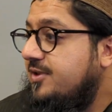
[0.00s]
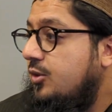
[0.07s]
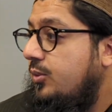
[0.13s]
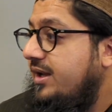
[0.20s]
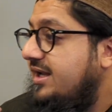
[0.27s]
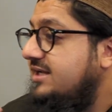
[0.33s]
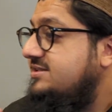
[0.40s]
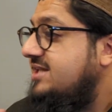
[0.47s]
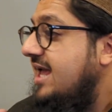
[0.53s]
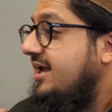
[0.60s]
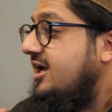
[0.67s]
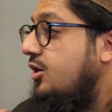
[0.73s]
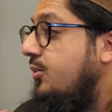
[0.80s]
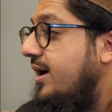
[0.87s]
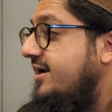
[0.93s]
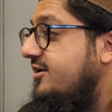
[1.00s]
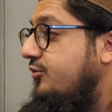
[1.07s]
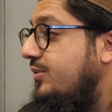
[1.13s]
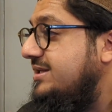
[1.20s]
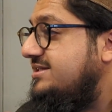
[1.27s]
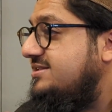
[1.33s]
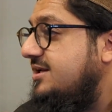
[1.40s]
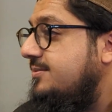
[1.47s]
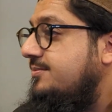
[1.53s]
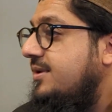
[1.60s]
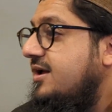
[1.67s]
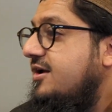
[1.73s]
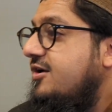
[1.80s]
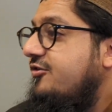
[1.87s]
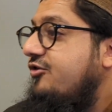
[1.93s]
We can take a word of wisdom
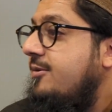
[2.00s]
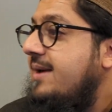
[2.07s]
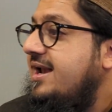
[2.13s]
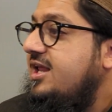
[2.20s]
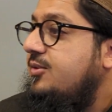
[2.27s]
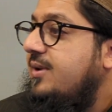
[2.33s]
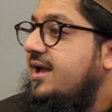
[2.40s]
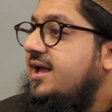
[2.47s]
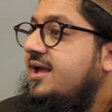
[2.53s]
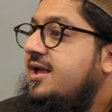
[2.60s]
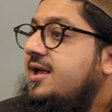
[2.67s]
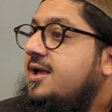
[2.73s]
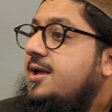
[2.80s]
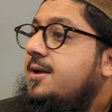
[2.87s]
from anywhere,